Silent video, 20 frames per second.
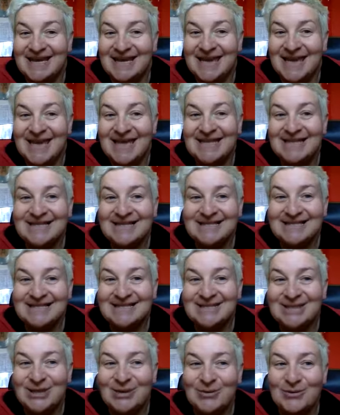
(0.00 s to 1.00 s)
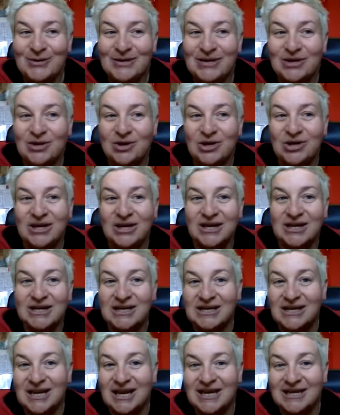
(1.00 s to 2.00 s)
Candles. So we got Yankee
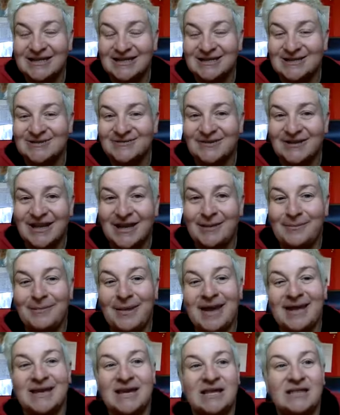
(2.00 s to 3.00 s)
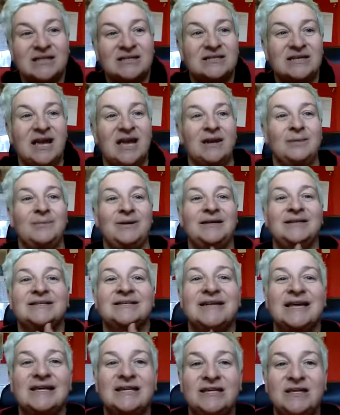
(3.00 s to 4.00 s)
Candles for them. And at the time, he
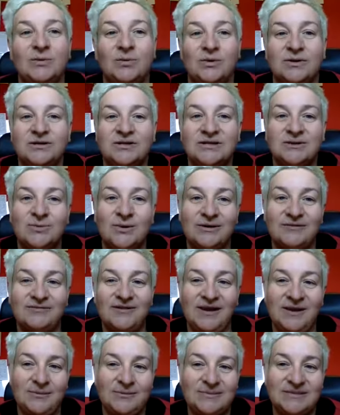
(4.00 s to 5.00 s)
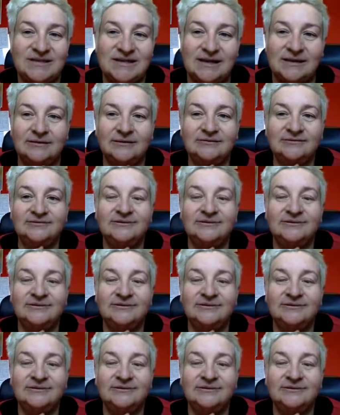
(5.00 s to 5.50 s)
decided he wanted one for himself.